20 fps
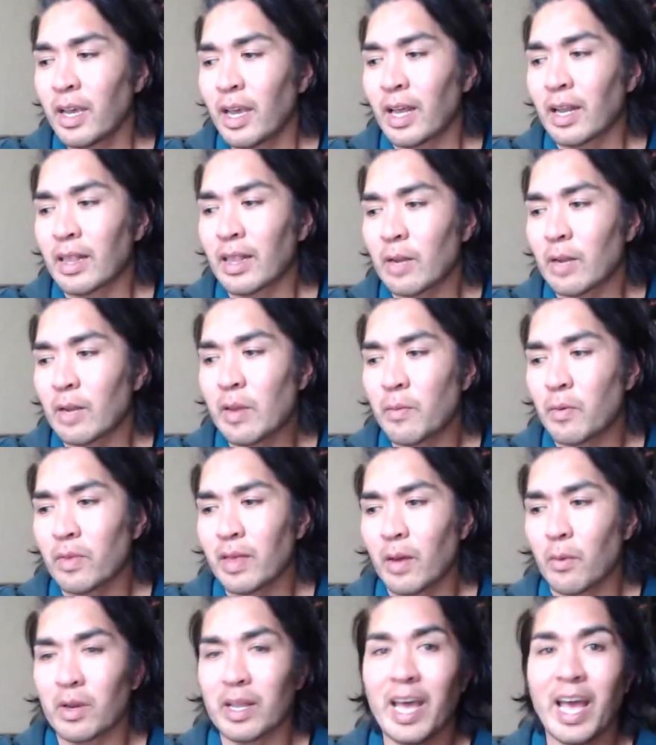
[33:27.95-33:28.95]
and a lot of people
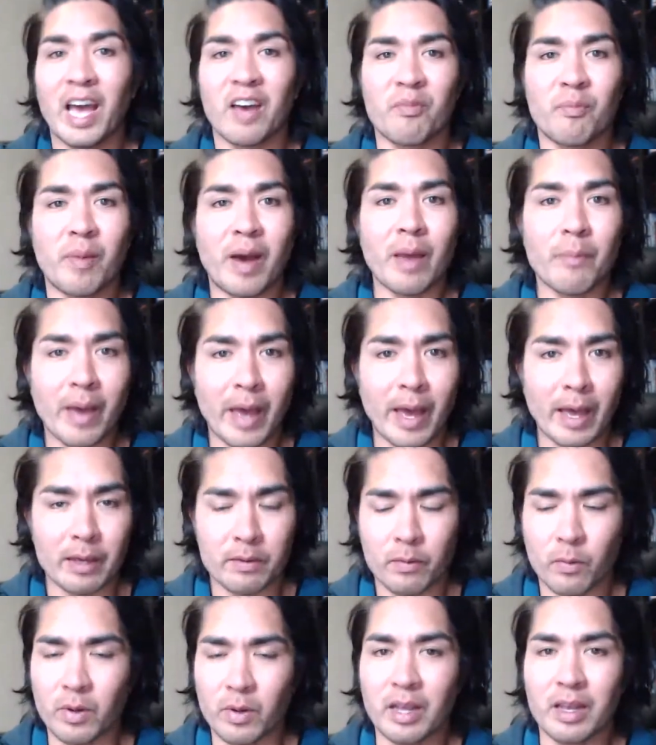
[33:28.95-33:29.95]
that would have my
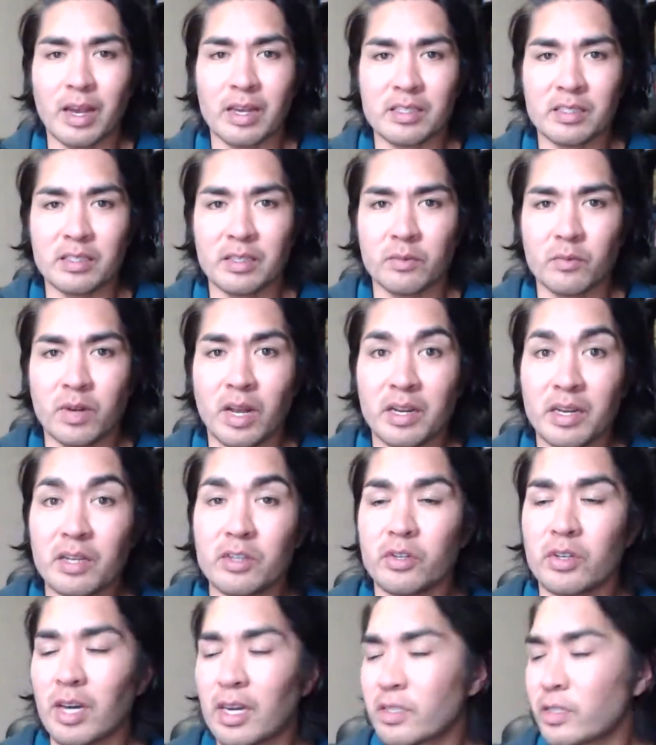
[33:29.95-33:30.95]
back when I guys when I
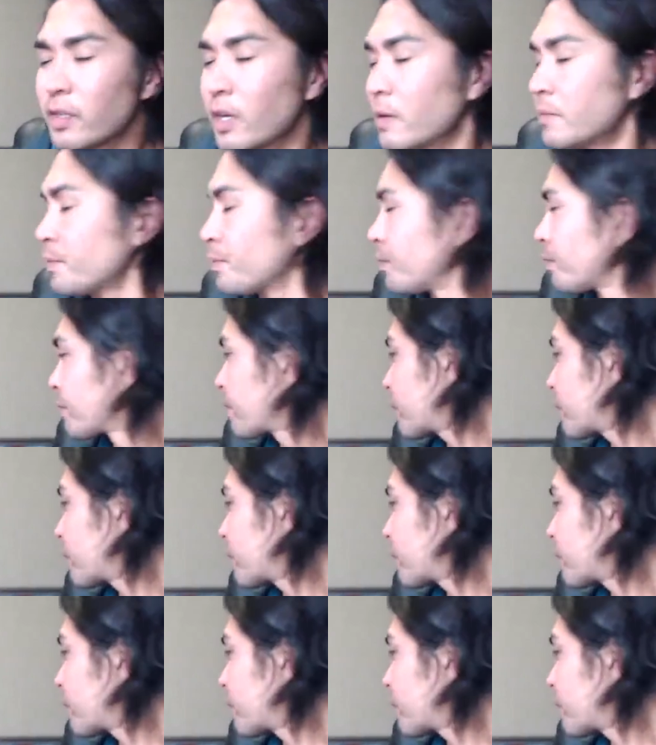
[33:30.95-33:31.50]
need you guys, you know.